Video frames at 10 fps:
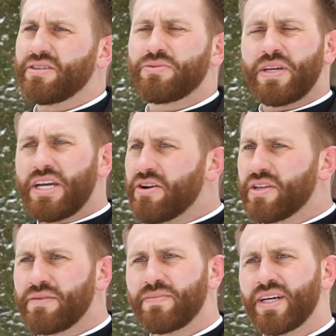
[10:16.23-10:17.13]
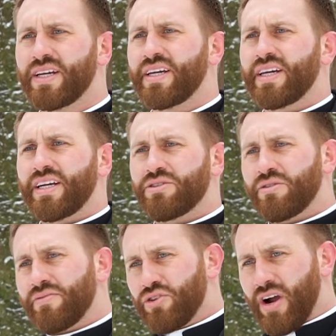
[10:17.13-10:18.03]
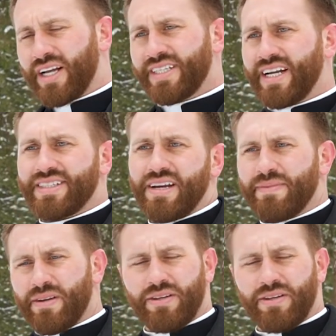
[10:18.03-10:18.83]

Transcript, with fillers: as we hear them, sort of draws out something.